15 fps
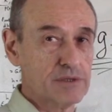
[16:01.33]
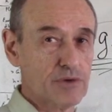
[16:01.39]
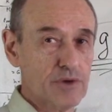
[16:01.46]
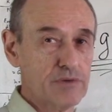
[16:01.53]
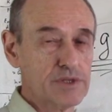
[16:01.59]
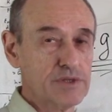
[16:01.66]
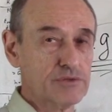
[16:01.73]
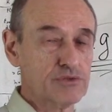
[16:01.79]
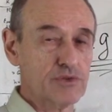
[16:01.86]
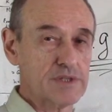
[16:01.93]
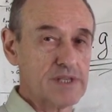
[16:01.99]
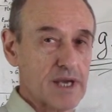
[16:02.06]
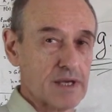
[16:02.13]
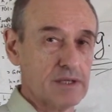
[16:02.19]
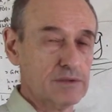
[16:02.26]
derivative to,
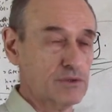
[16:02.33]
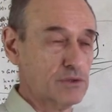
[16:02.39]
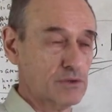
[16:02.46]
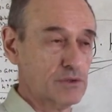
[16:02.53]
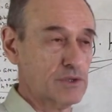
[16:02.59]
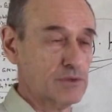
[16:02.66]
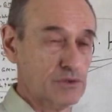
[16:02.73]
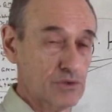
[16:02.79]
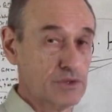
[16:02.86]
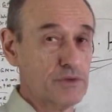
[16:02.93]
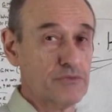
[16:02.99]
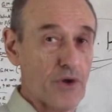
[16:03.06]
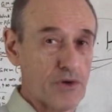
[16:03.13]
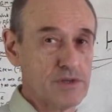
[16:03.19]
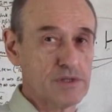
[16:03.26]
sec to, to, to the
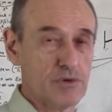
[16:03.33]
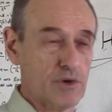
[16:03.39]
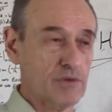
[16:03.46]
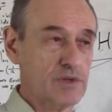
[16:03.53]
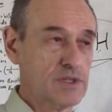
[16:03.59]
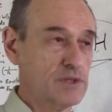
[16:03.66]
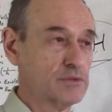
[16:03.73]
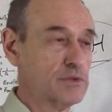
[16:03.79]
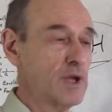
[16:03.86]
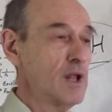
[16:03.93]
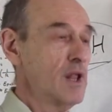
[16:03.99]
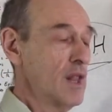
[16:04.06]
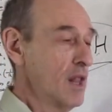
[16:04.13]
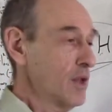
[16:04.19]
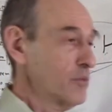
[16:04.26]
first derivative?
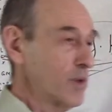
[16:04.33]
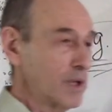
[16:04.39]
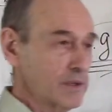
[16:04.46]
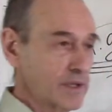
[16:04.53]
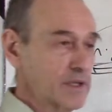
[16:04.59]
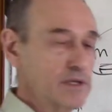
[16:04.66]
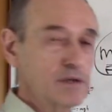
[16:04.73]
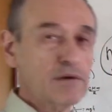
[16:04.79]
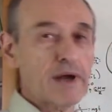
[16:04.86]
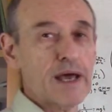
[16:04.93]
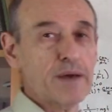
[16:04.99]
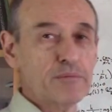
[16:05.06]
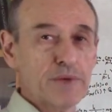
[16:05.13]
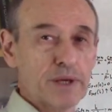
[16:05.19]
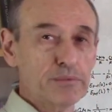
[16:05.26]
Well, here
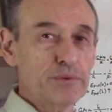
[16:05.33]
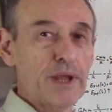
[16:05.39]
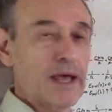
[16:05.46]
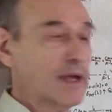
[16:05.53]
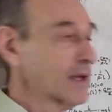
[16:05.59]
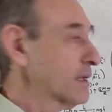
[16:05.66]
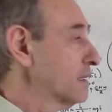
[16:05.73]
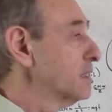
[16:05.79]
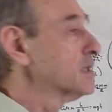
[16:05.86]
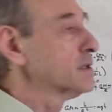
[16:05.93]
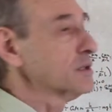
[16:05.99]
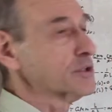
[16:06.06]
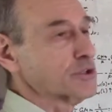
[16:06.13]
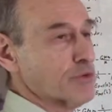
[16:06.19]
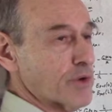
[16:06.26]
I'm applying a
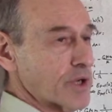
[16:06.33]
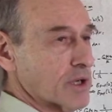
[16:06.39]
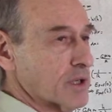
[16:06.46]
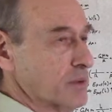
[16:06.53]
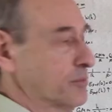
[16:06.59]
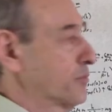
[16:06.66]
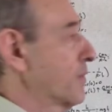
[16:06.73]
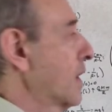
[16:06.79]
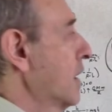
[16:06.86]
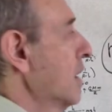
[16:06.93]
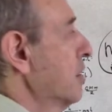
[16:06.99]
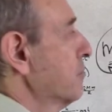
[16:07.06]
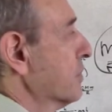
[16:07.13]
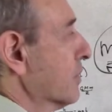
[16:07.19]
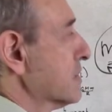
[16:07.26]
little trick,
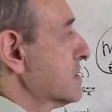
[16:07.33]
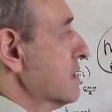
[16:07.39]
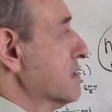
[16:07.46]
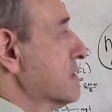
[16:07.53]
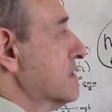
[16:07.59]
because in